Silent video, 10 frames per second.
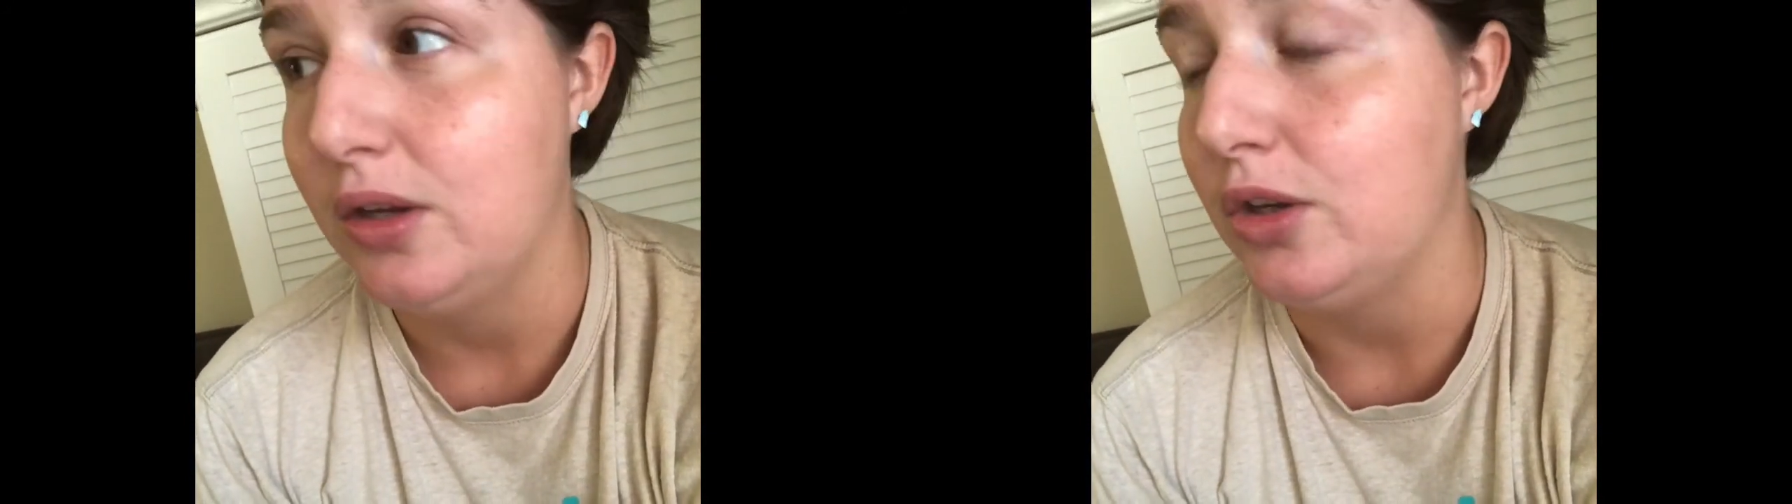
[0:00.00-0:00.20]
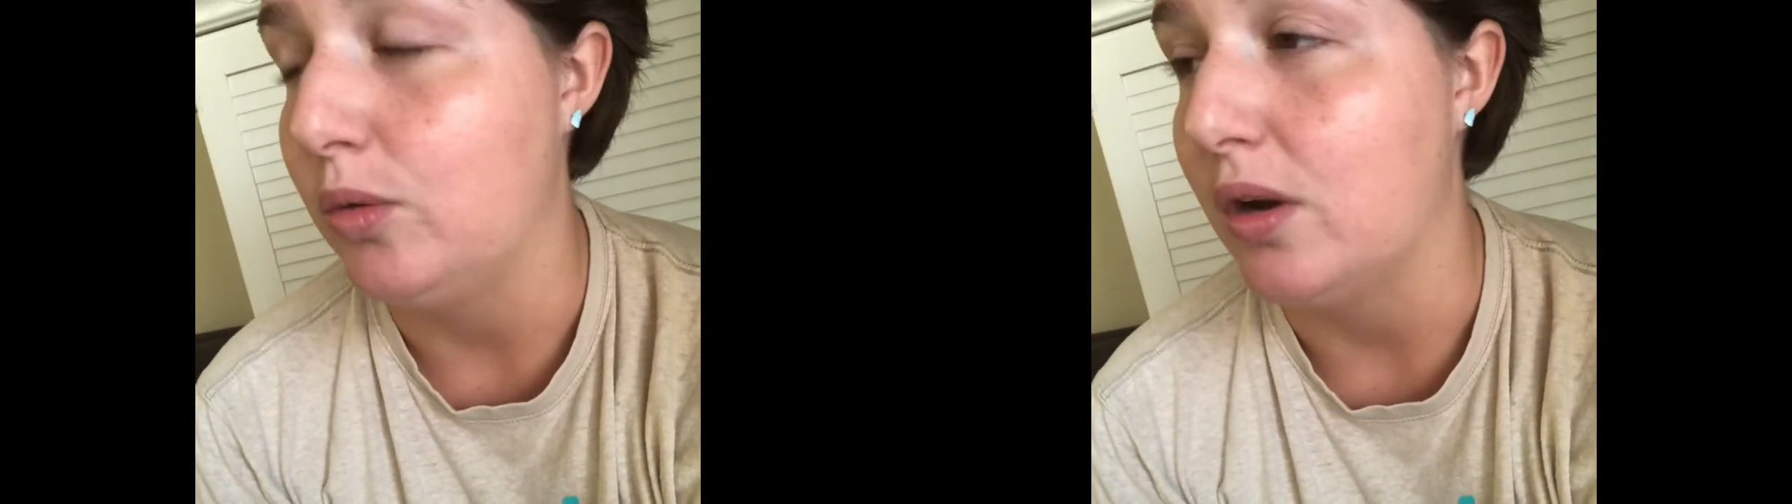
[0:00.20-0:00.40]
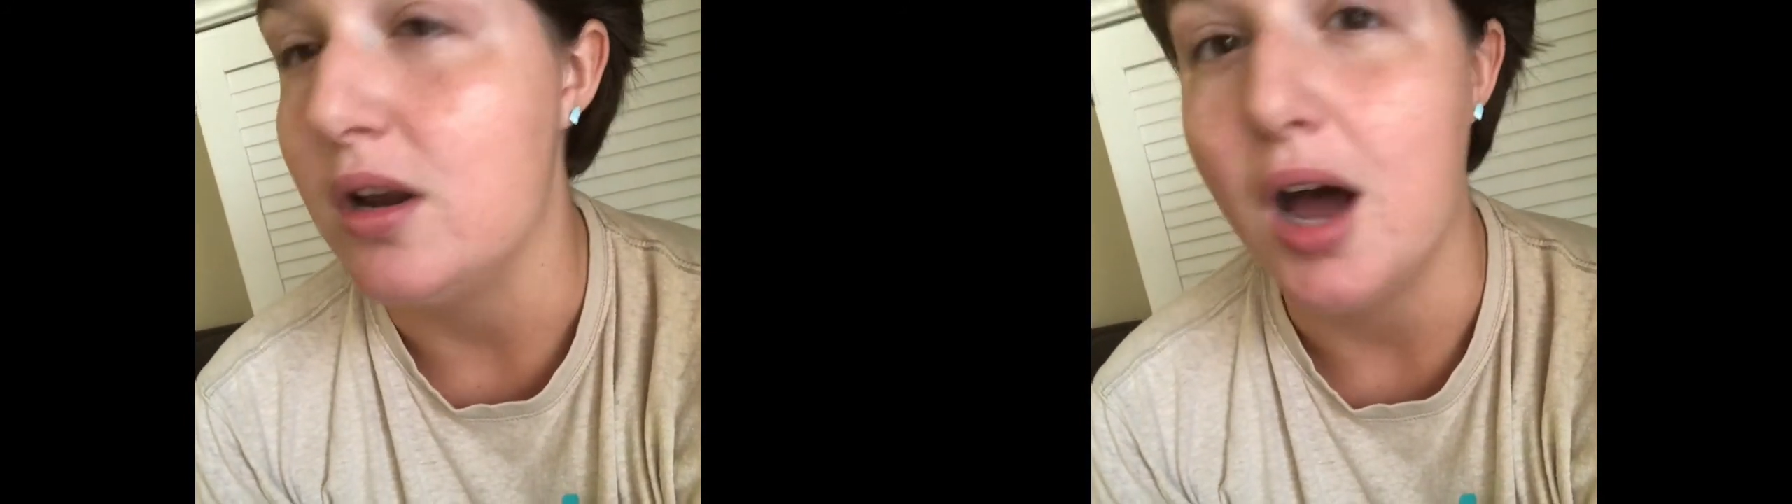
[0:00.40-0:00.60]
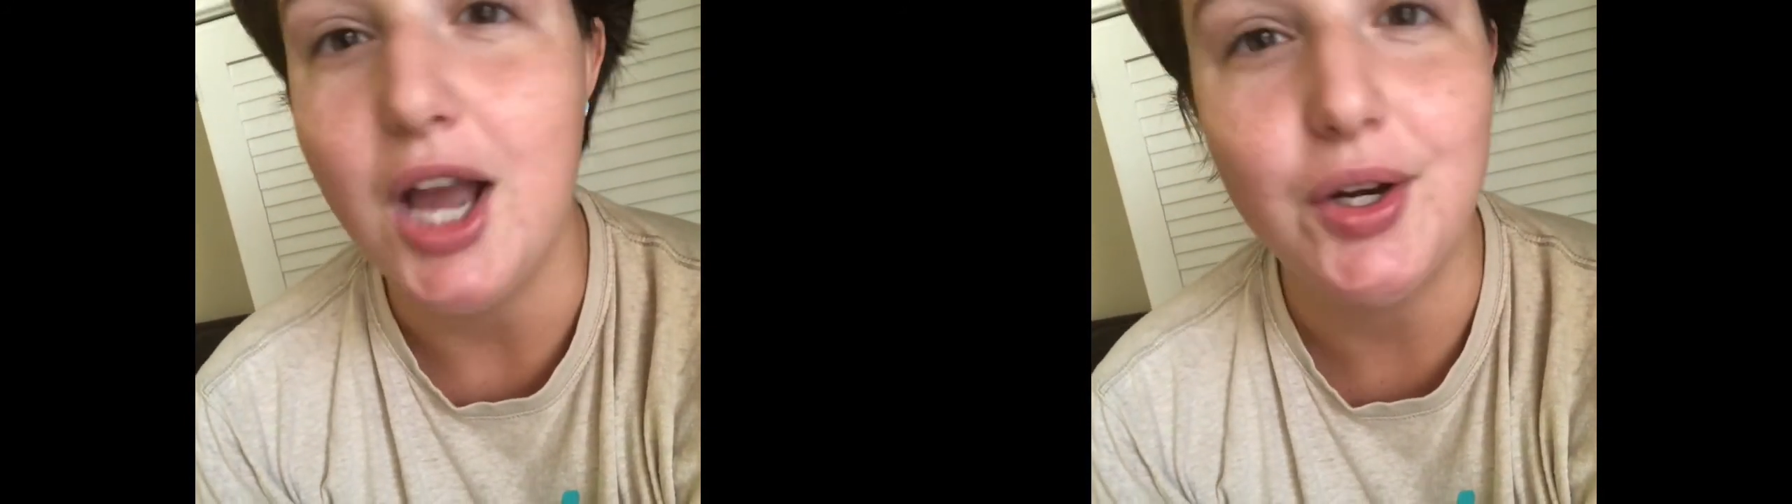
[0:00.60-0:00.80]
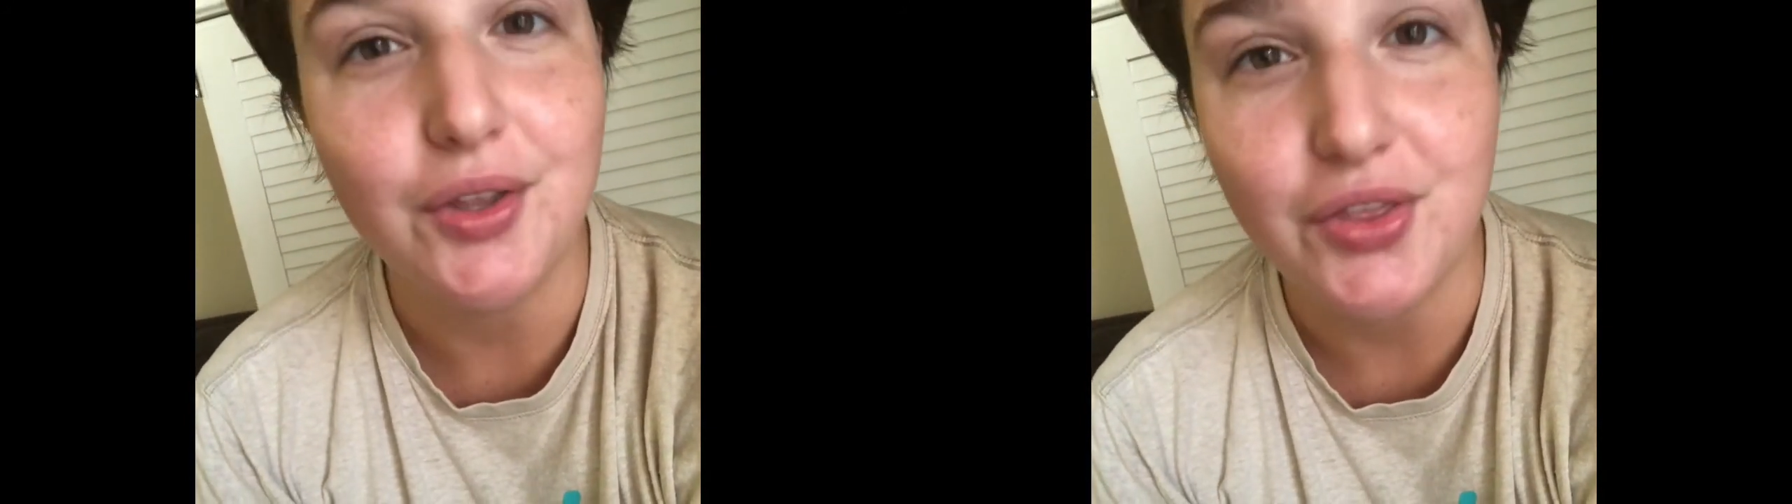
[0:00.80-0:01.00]
you are not
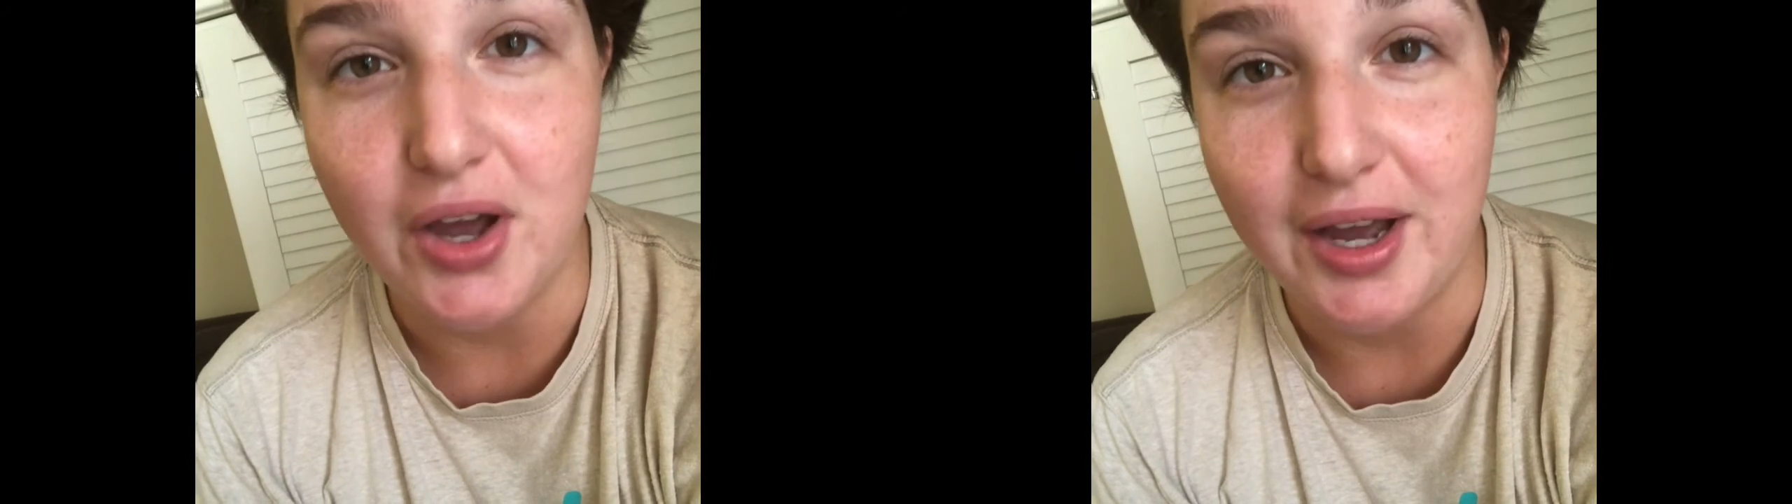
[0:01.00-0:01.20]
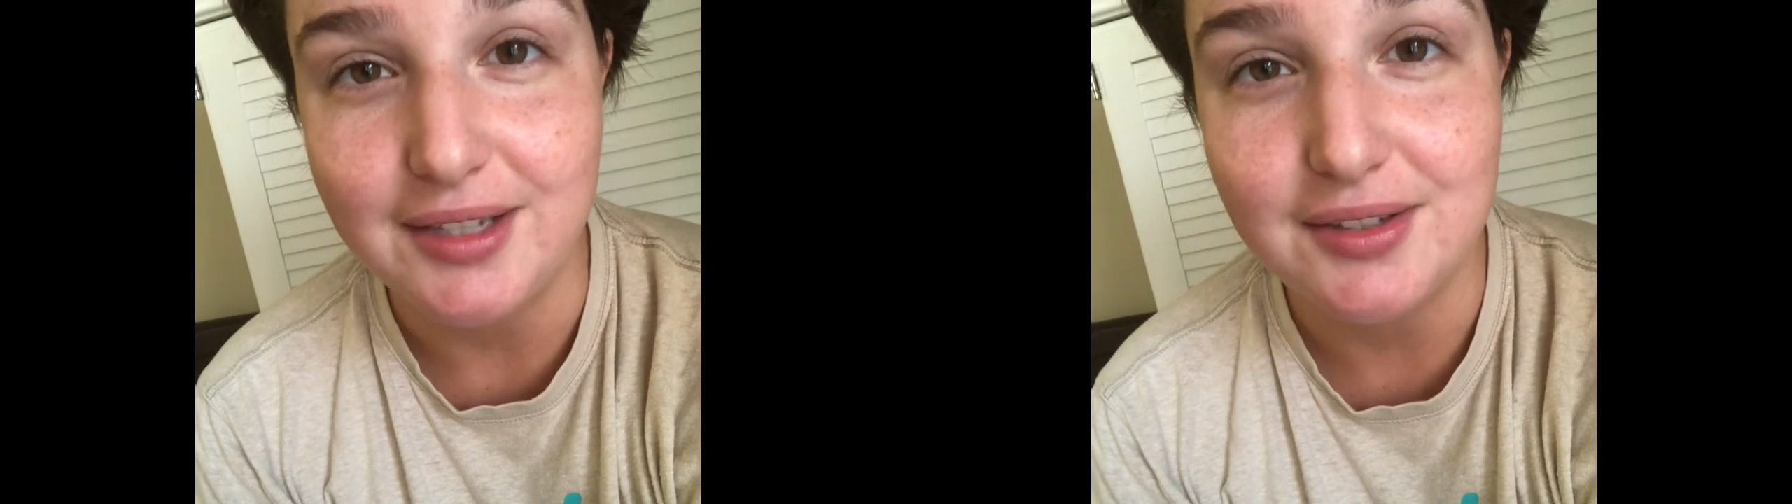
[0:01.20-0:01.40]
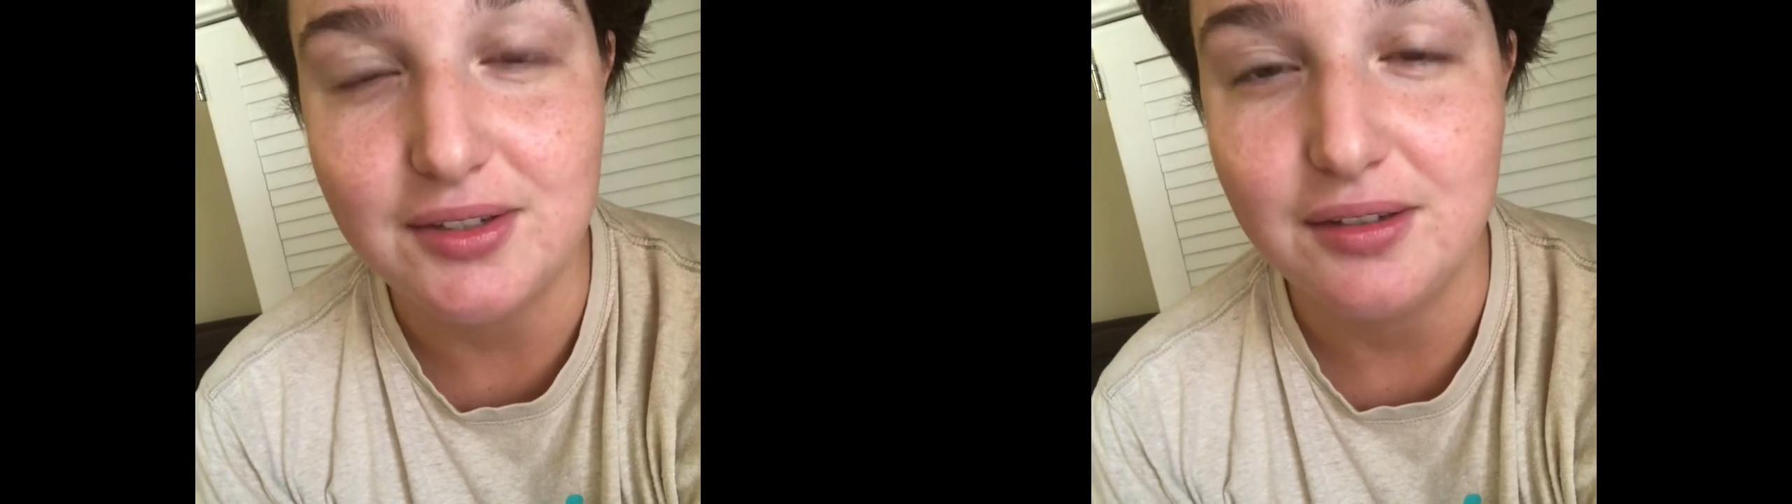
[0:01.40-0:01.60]
your thoughts,